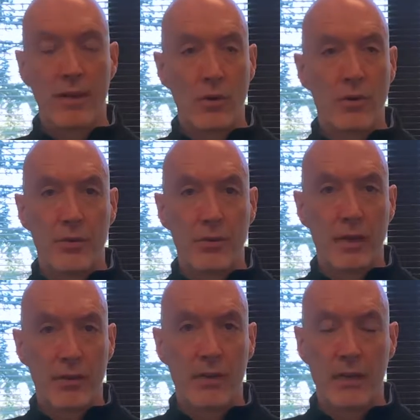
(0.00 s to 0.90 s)
if you can
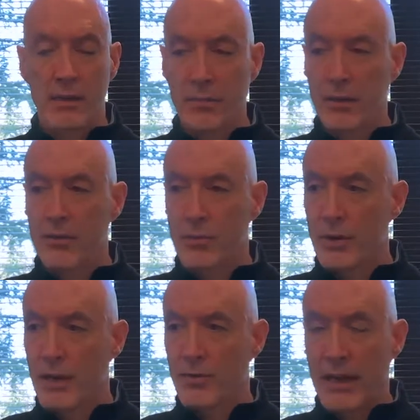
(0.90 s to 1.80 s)
ever get to the place where you
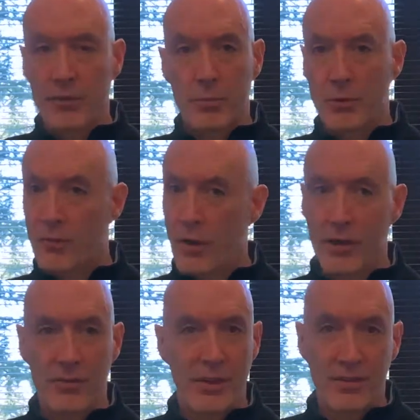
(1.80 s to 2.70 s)
have experts for all
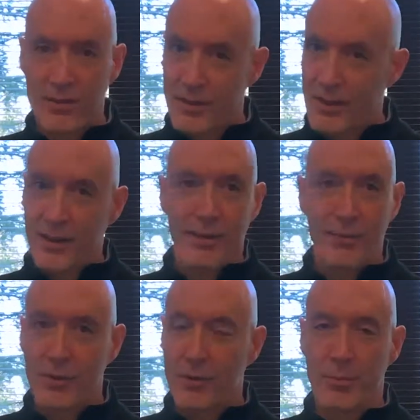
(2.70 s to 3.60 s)
of these,
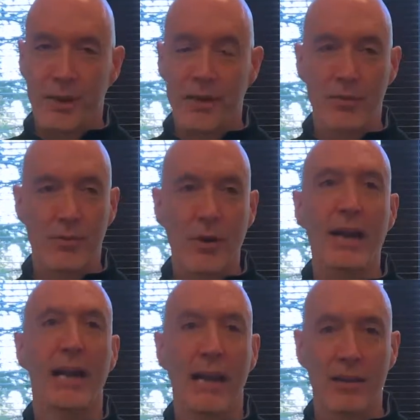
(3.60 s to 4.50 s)
you'll be in great
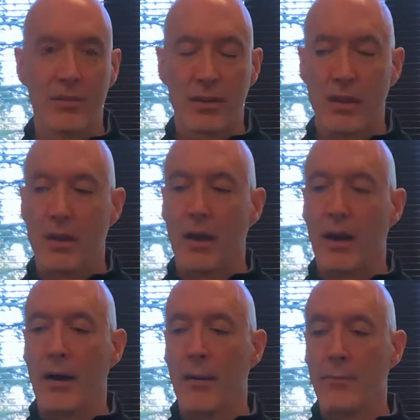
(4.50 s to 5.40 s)
hands.
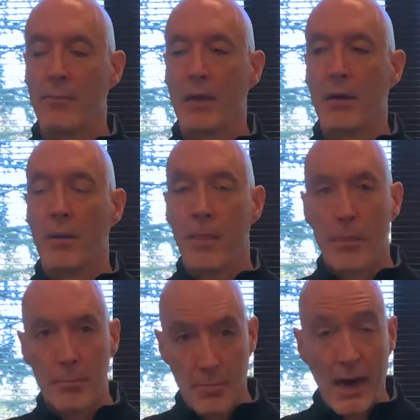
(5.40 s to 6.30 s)

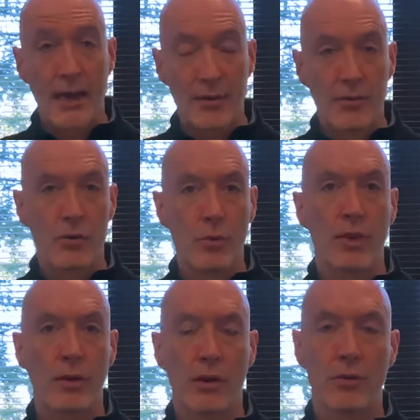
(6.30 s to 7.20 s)
But if you're doing it
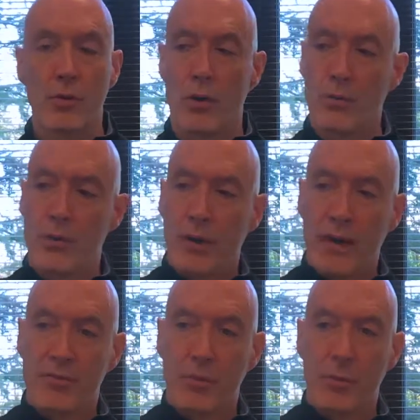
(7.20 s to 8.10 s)
on your own, you have
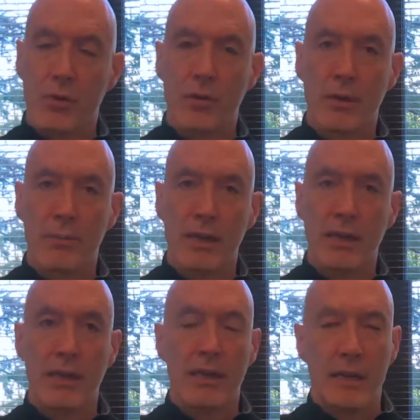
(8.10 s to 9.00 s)
someone who can be
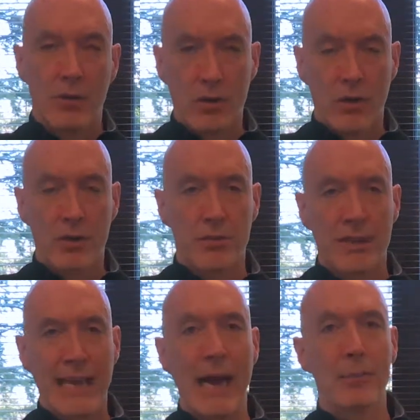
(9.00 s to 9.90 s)
in charge of
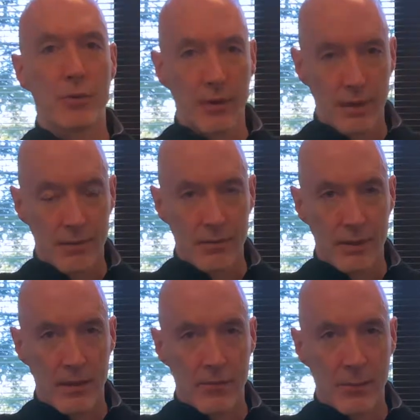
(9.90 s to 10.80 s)
capturing the
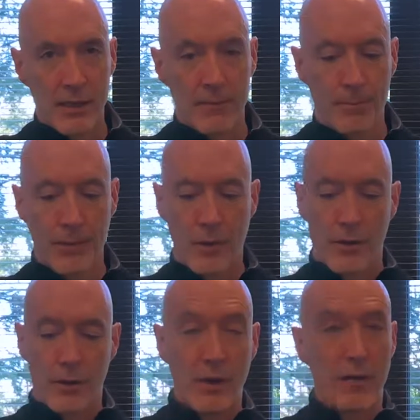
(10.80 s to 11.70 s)
information.
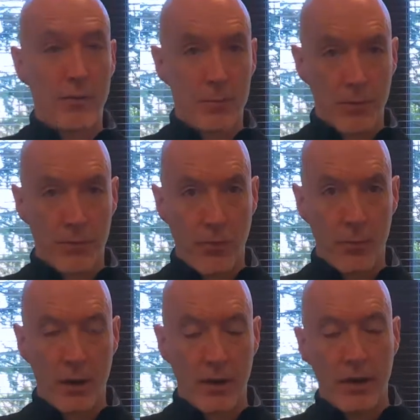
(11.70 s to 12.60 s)
You have the
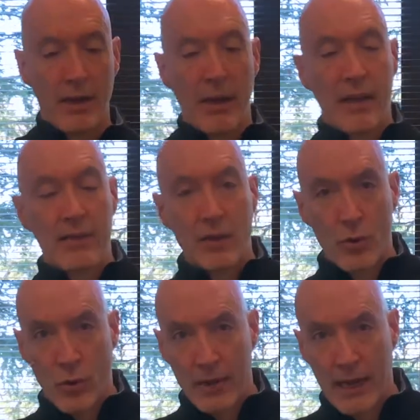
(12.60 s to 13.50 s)
performer, and then you
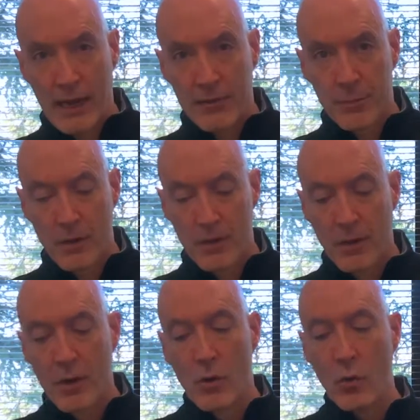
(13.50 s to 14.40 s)
are the expert.
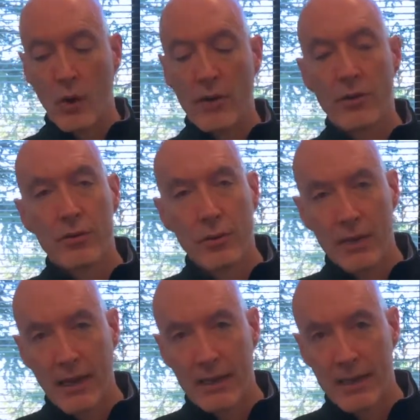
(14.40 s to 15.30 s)
When you're doing
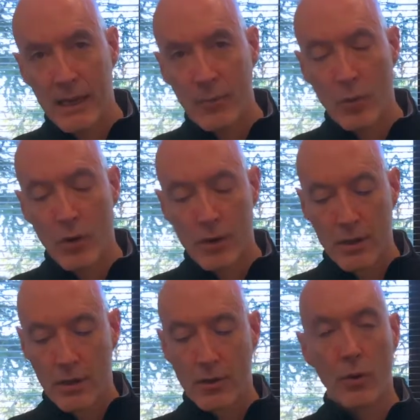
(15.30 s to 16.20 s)
that table work,
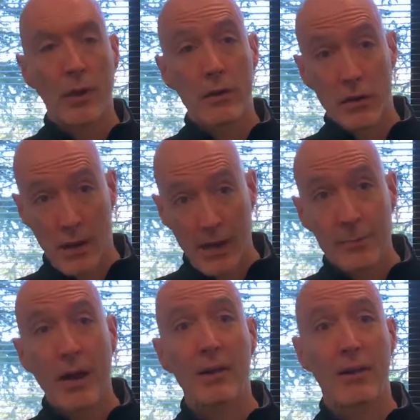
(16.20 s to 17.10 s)
you're going line
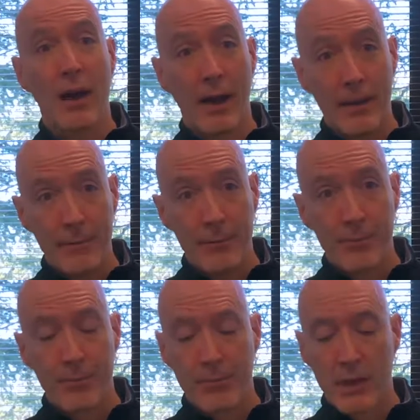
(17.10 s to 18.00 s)
by line,
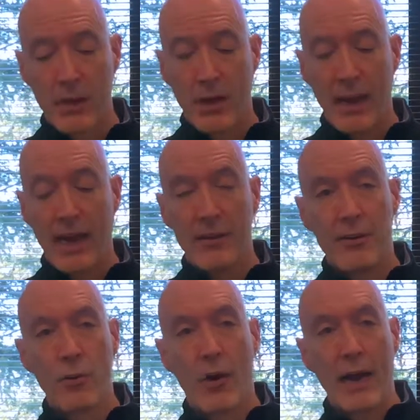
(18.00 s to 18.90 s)
and
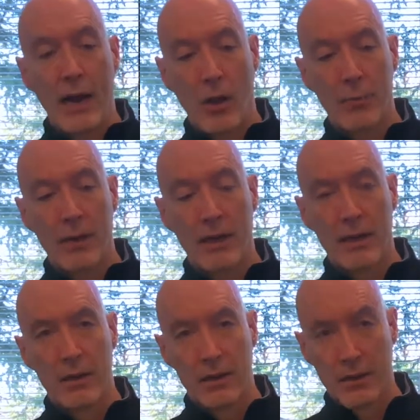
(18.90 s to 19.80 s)
you are helping
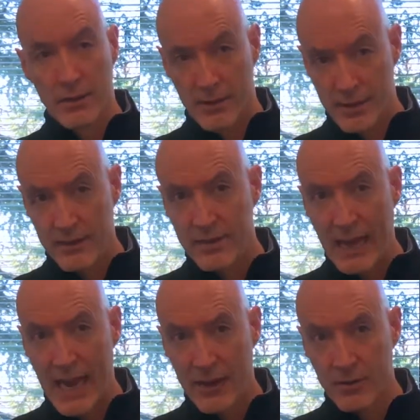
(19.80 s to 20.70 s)
this
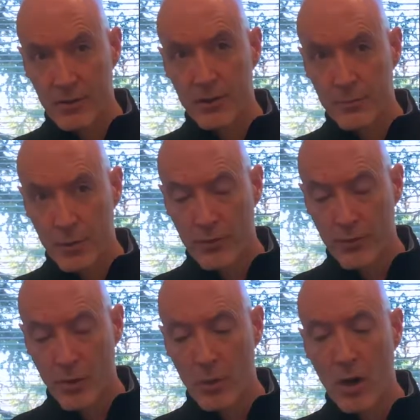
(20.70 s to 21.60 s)
actor, this
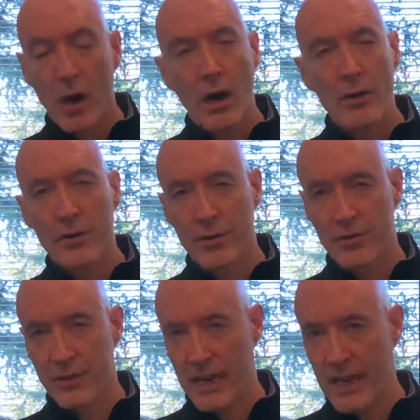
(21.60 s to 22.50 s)
performer,
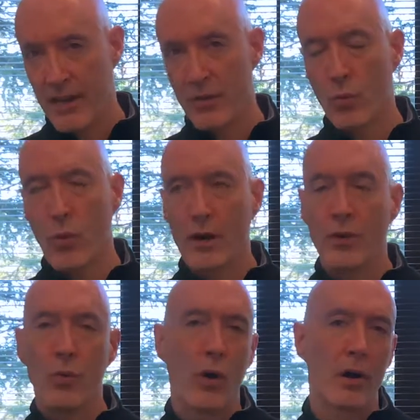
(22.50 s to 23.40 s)
understand what you
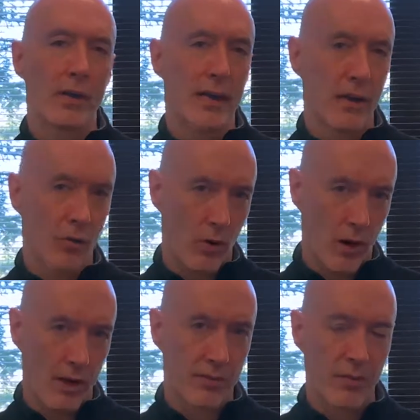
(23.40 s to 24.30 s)
want to get
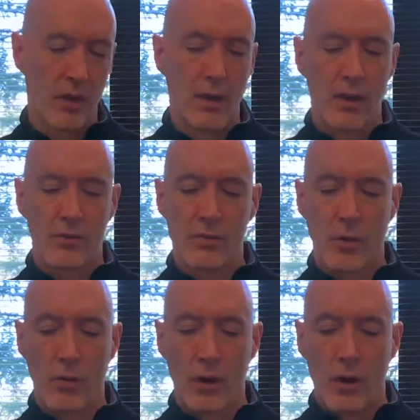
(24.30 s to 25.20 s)
across. So